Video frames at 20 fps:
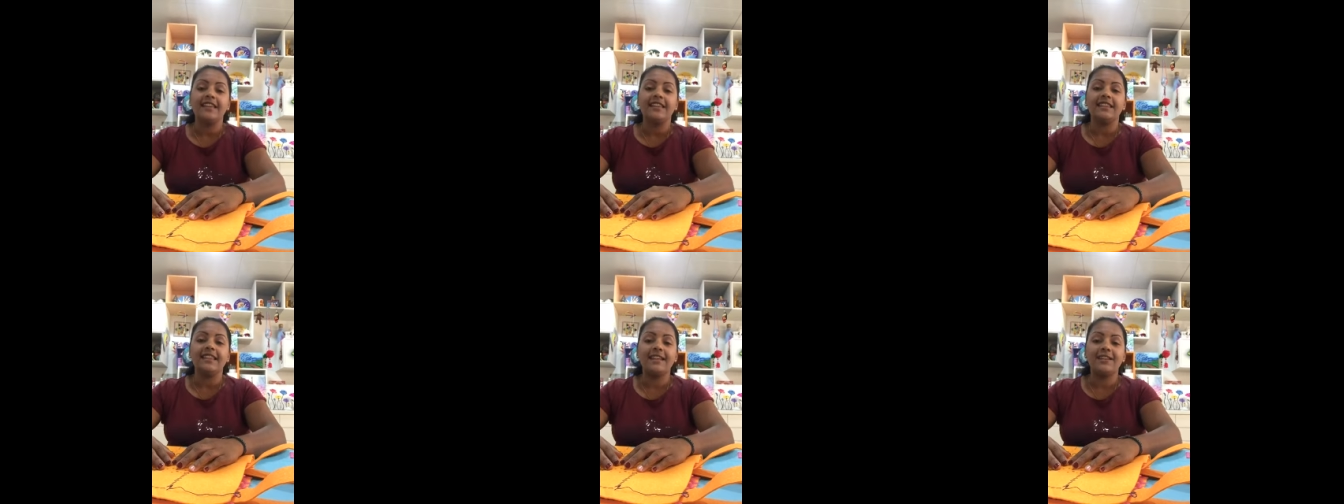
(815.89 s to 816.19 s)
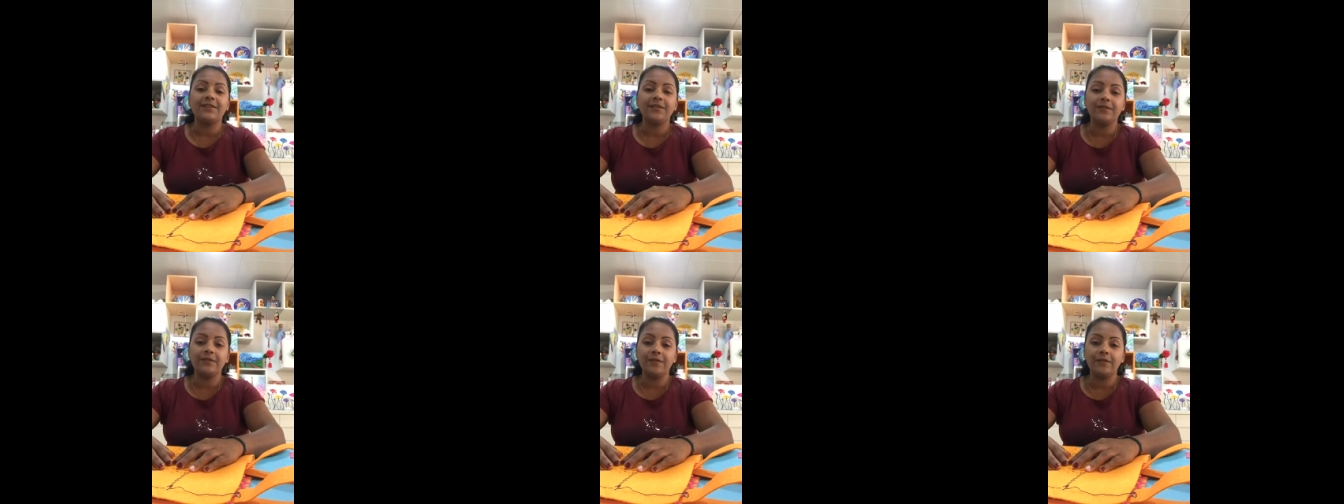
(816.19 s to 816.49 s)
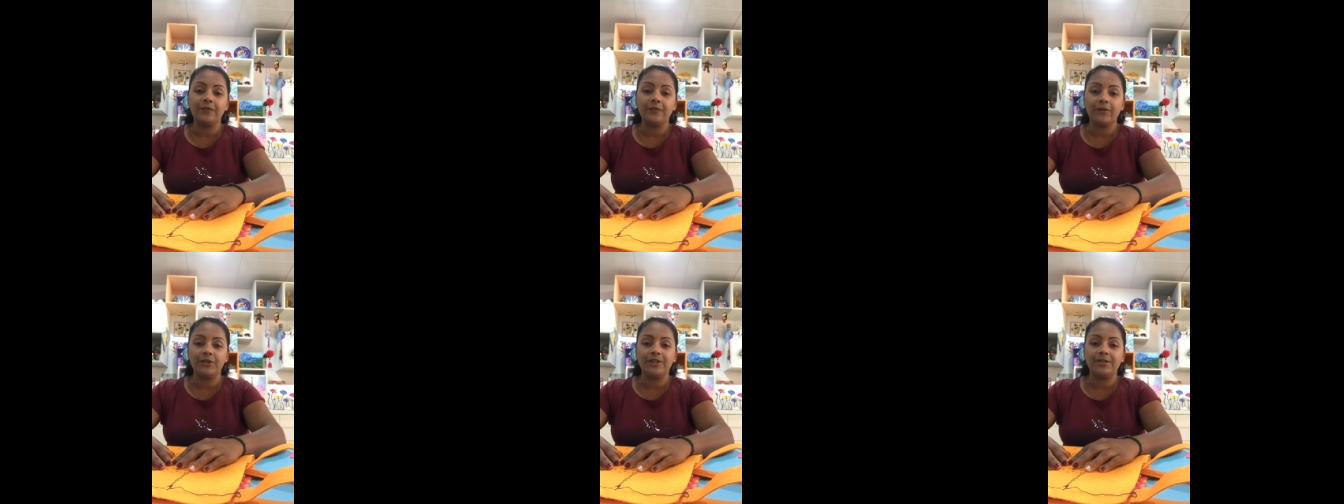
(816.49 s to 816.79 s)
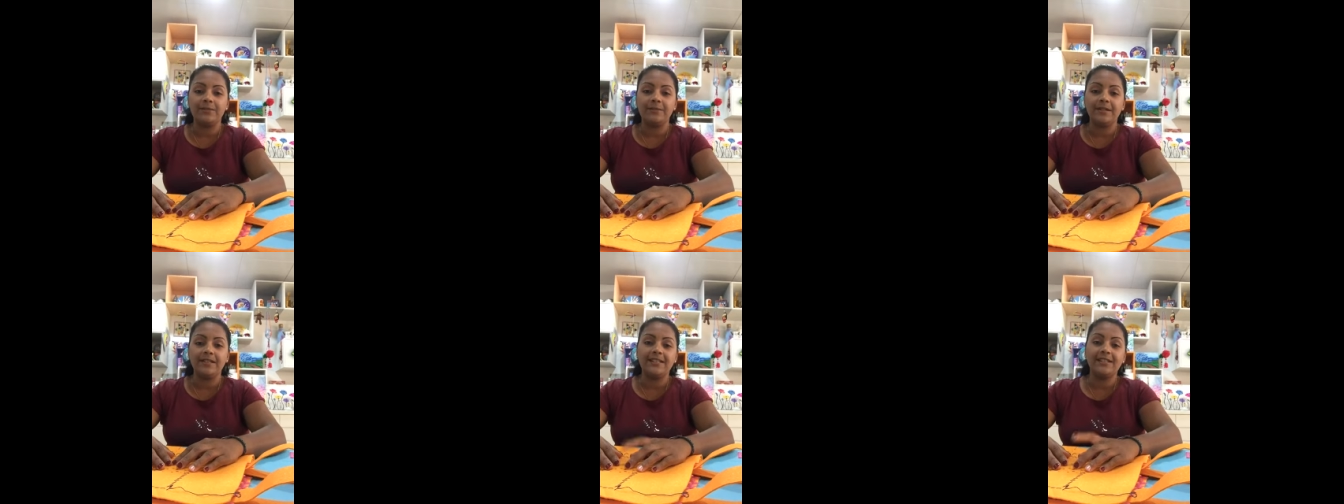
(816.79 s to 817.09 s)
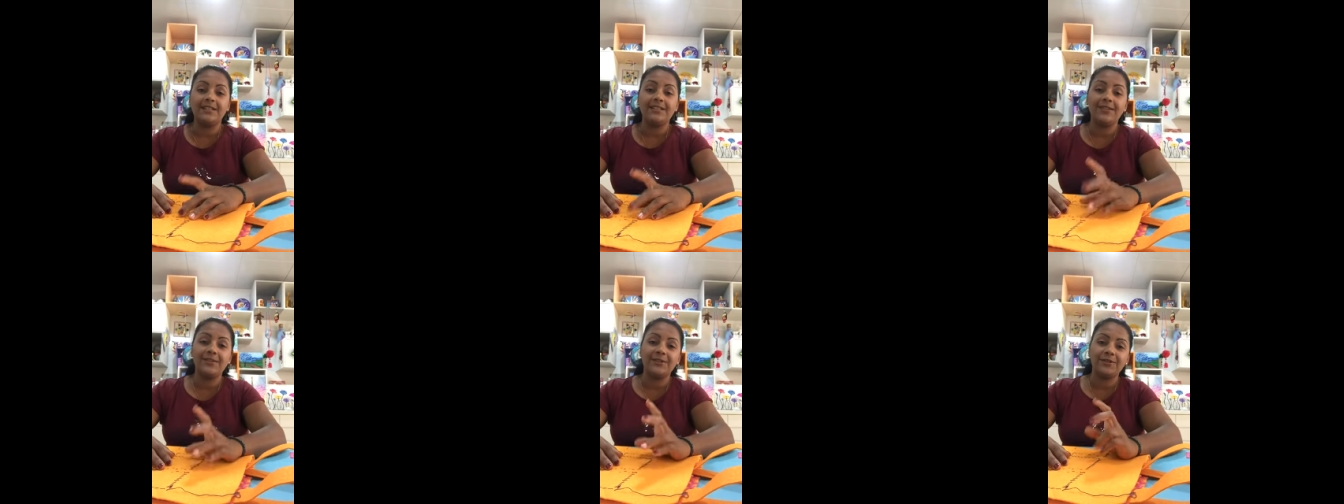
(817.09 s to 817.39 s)
Thank you for watching me.
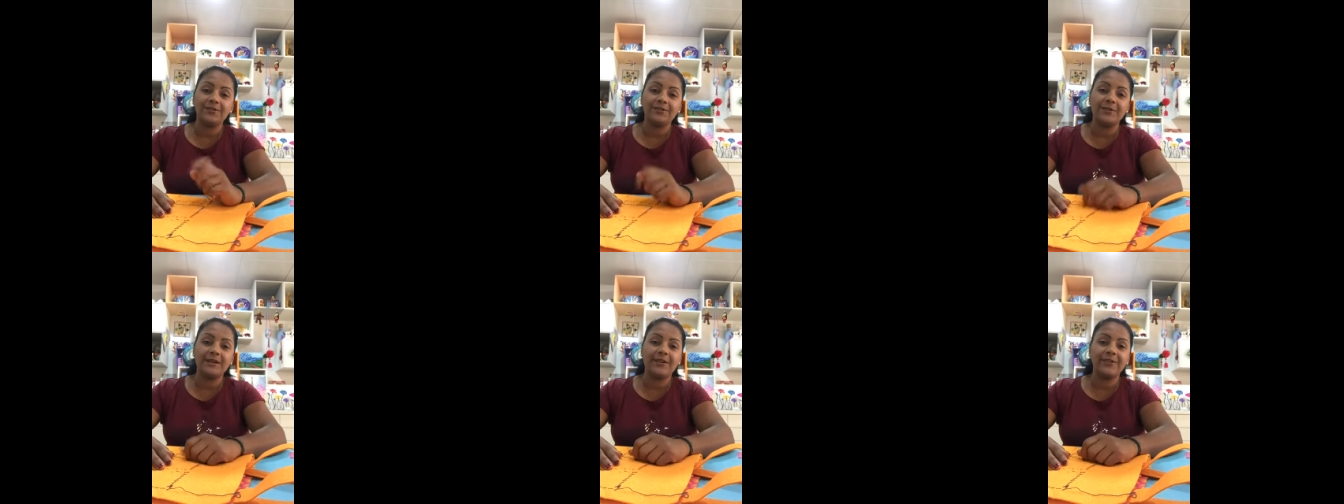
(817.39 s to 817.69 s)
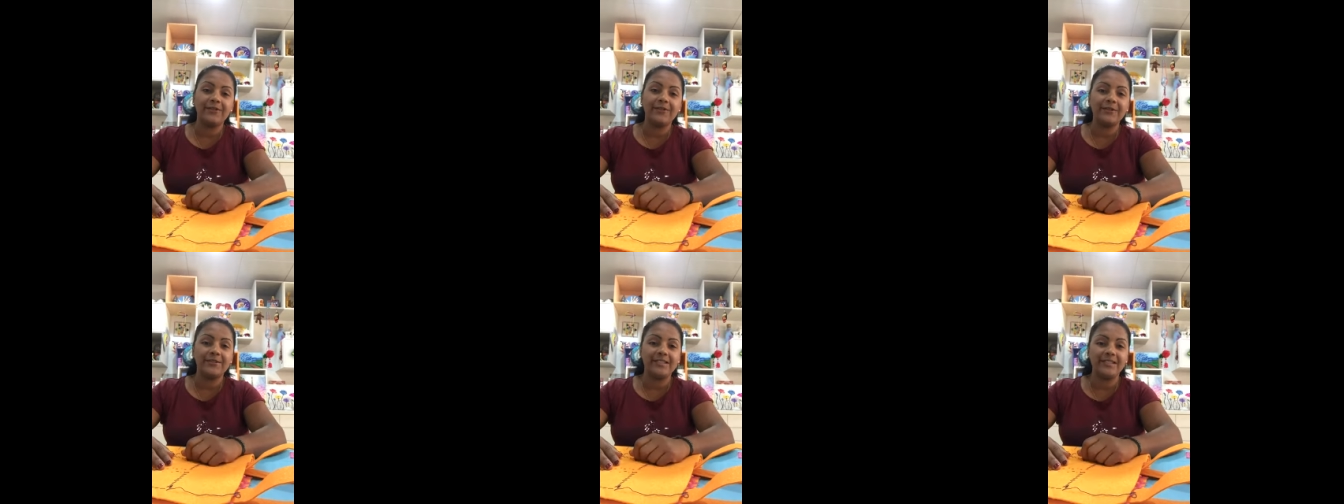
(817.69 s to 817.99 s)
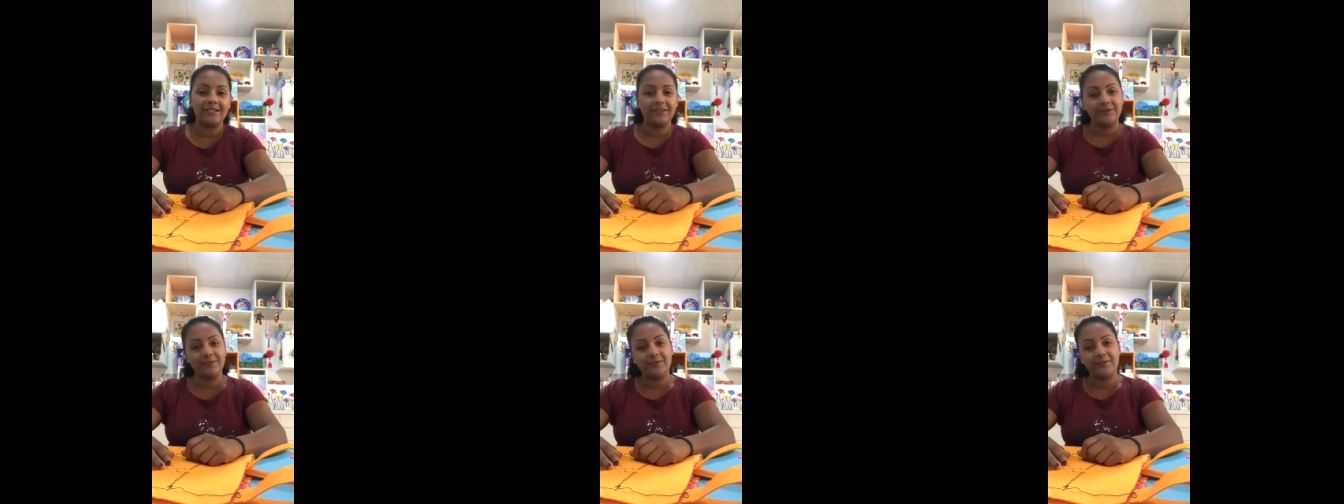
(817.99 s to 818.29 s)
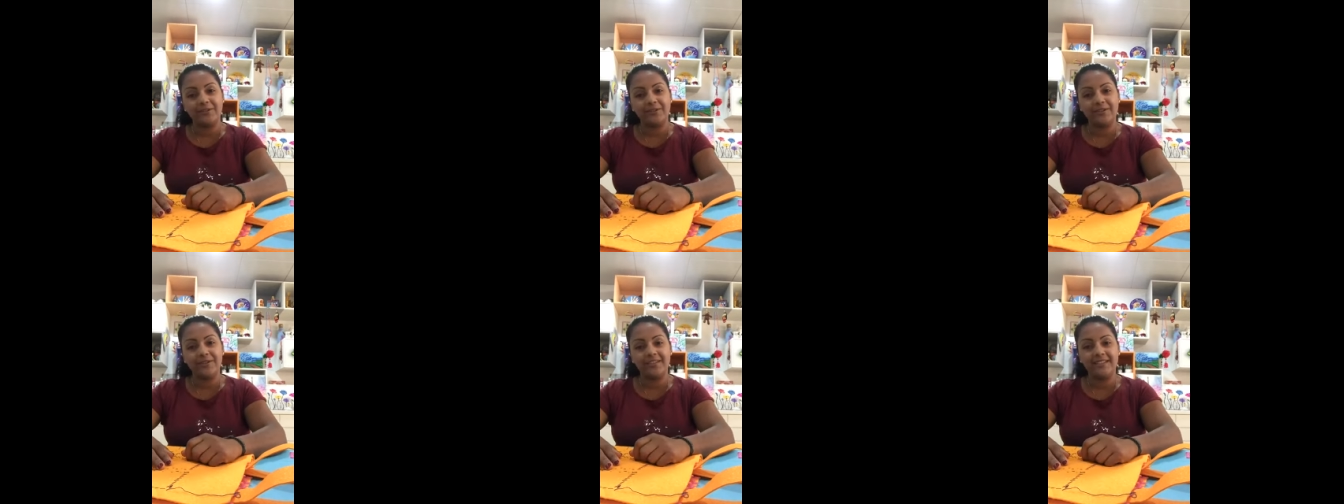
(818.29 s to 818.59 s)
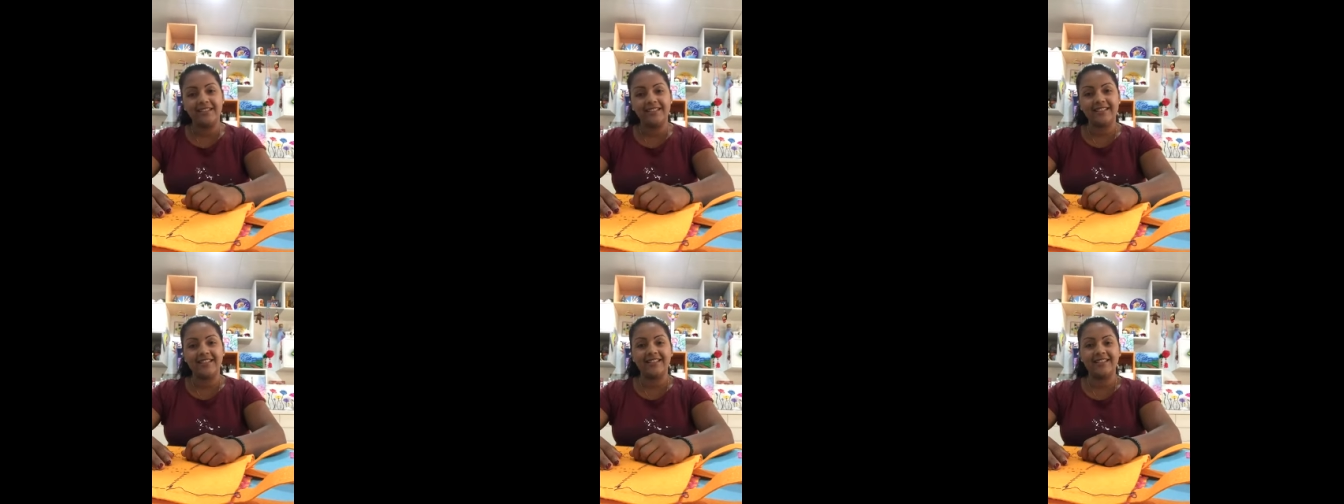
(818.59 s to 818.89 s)
See you tomorrow with a new
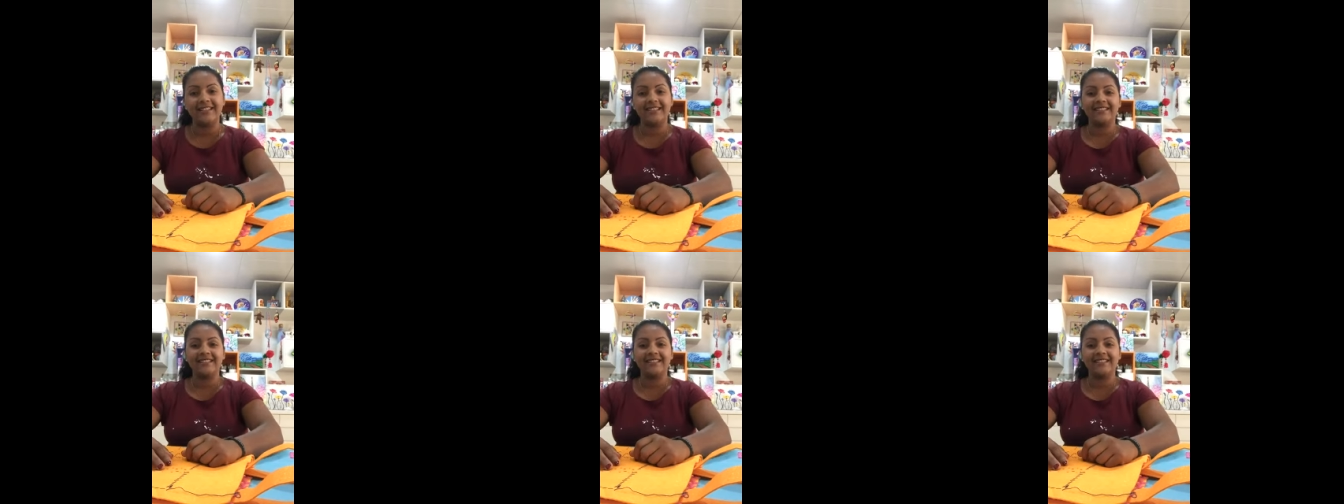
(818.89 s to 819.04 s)
project.